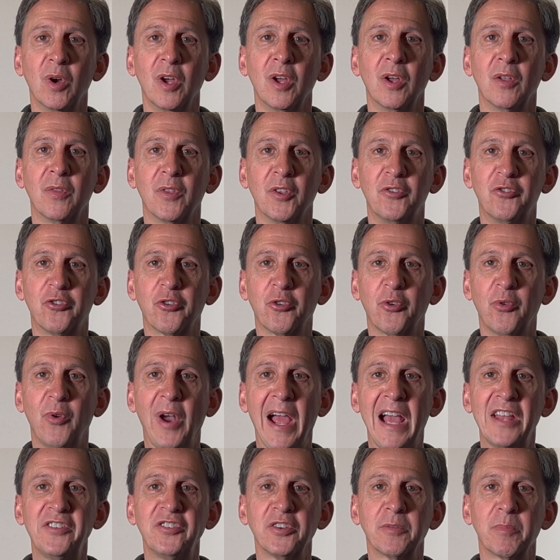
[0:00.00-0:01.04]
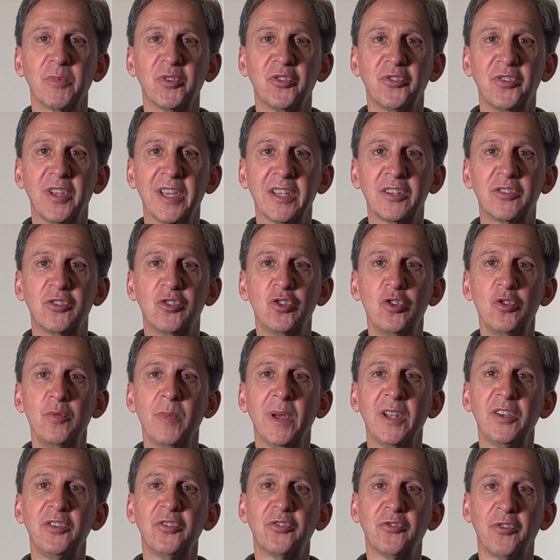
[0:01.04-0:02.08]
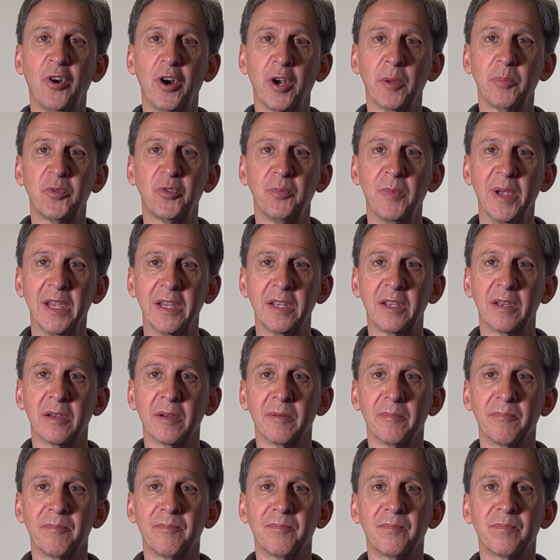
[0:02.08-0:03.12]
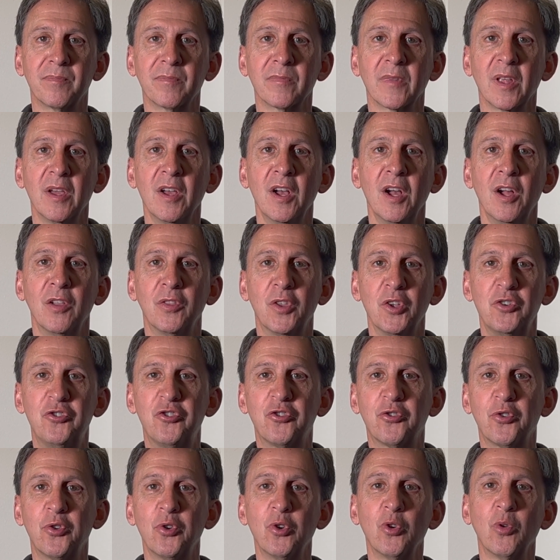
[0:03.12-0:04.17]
the tragic mistake too many startups make, the true